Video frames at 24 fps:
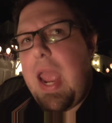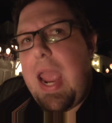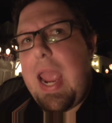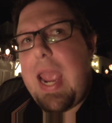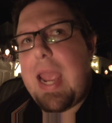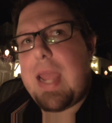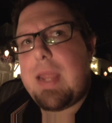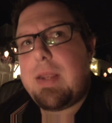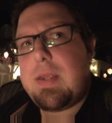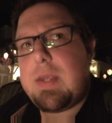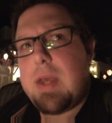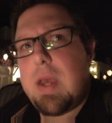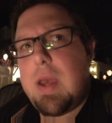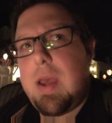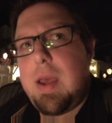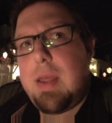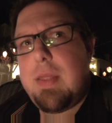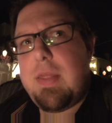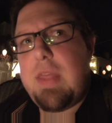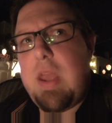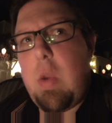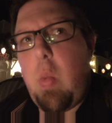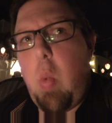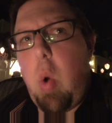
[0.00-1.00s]
And
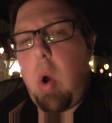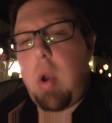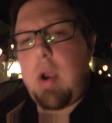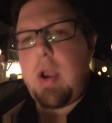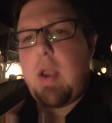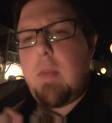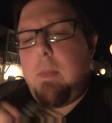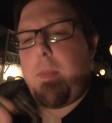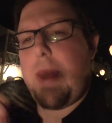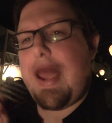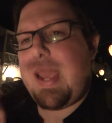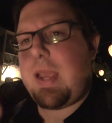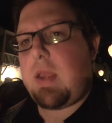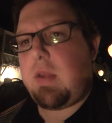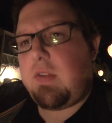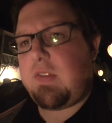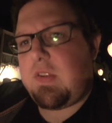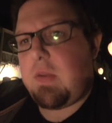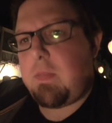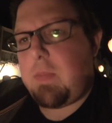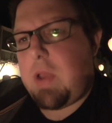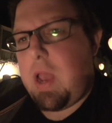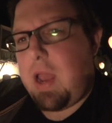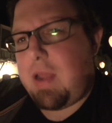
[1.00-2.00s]
they wanted to make
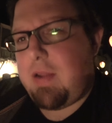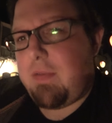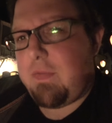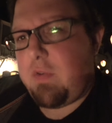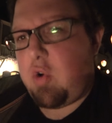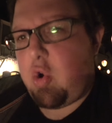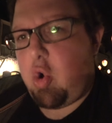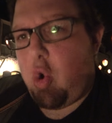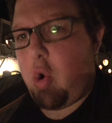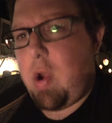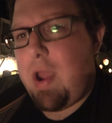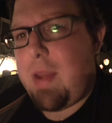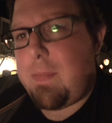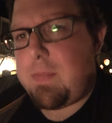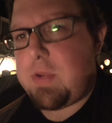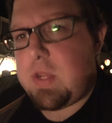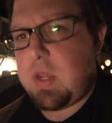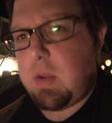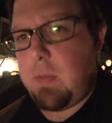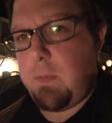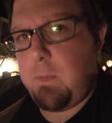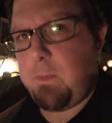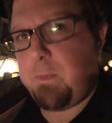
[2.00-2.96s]
some kind of crypt